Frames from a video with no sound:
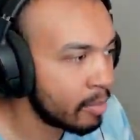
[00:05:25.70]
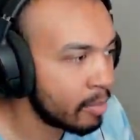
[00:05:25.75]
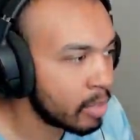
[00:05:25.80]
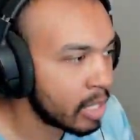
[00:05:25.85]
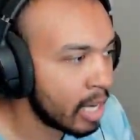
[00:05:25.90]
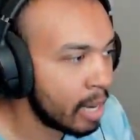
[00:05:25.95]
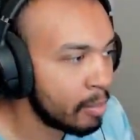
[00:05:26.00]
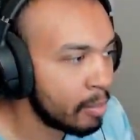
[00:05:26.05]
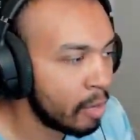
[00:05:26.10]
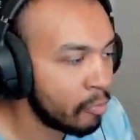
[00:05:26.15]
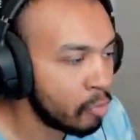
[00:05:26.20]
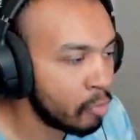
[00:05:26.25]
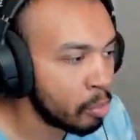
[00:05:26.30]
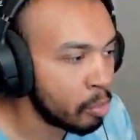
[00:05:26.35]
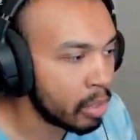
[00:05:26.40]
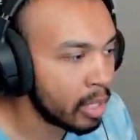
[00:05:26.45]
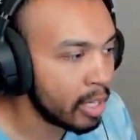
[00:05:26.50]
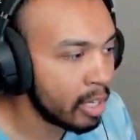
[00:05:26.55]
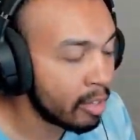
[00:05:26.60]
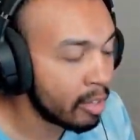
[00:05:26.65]
time, if you
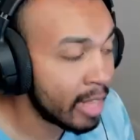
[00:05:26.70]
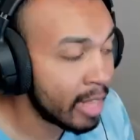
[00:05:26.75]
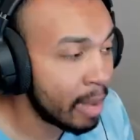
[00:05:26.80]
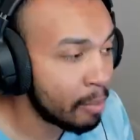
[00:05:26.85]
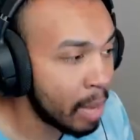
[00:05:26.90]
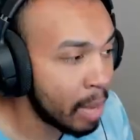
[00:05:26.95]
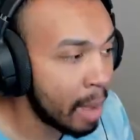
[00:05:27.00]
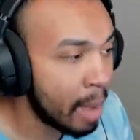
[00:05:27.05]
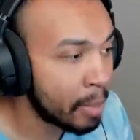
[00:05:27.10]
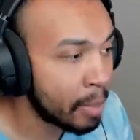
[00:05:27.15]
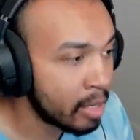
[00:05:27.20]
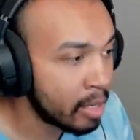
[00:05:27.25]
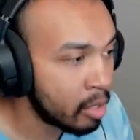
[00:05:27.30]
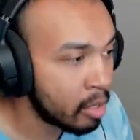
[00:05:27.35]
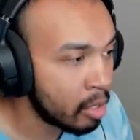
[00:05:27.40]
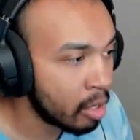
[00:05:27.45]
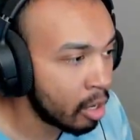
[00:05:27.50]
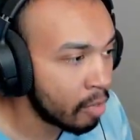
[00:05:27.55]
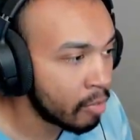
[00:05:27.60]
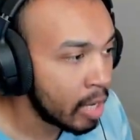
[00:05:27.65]
play on that map
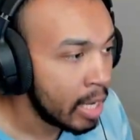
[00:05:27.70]
enough,